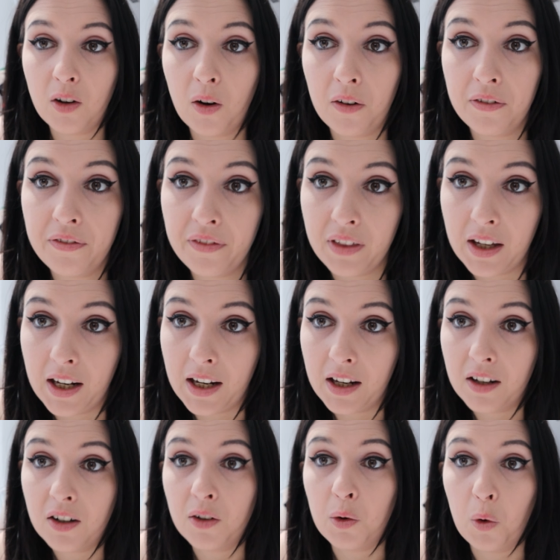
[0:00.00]
off
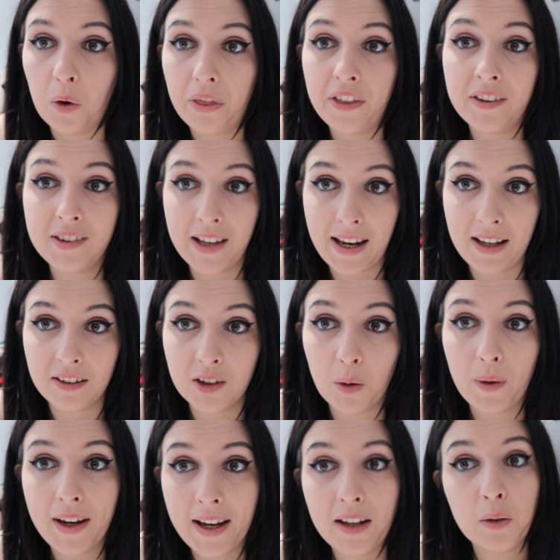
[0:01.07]
the North Sea,
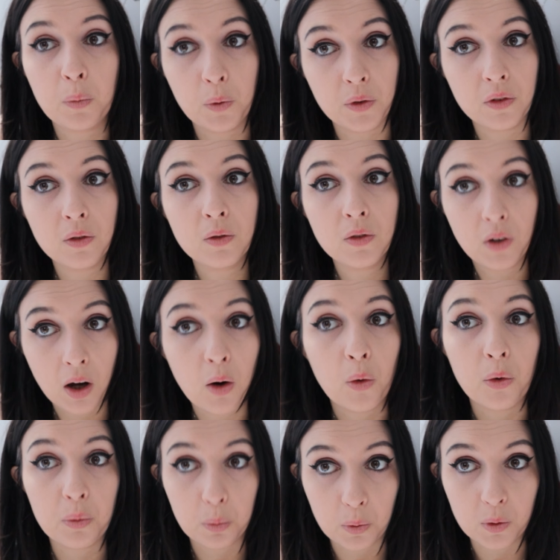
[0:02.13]
so it was
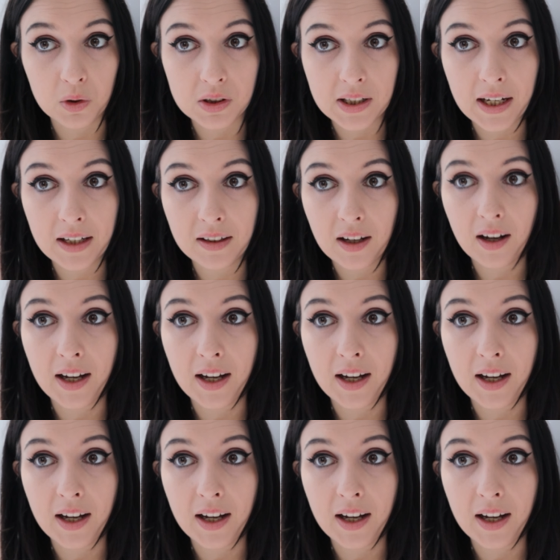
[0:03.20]
cold water.